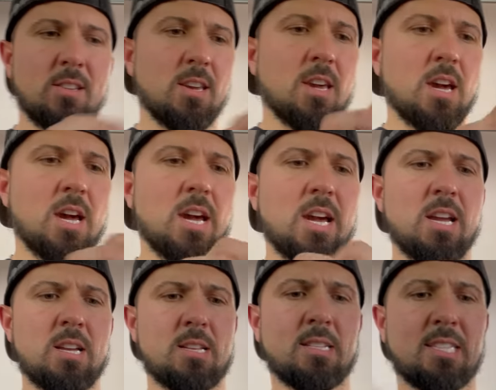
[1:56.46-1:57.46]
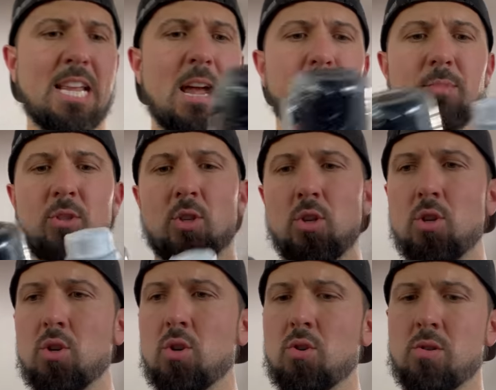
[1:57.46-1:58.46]
Okay, step
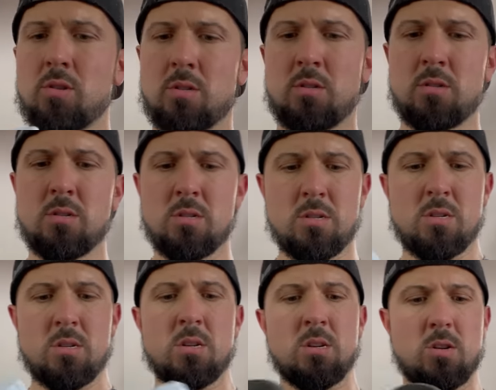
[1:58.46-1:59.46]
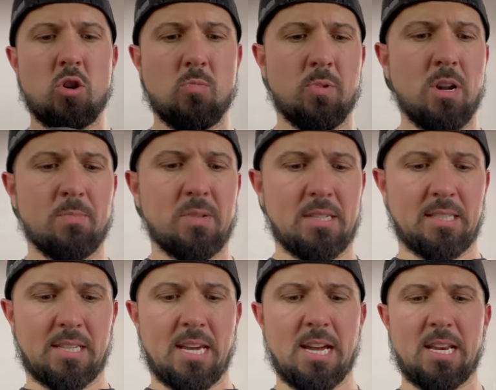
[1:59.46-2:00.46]
two, open up this
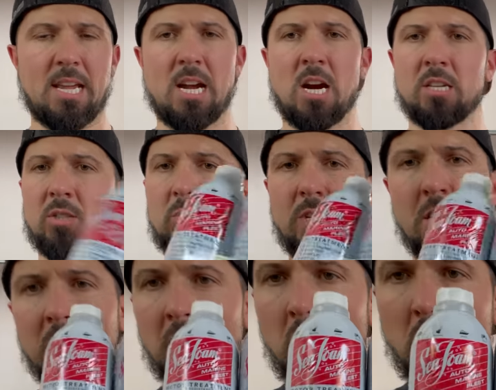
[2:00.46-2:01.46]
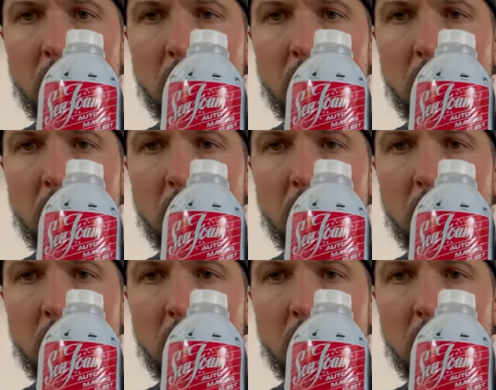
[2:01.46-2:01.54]
kit here. Just go down to the local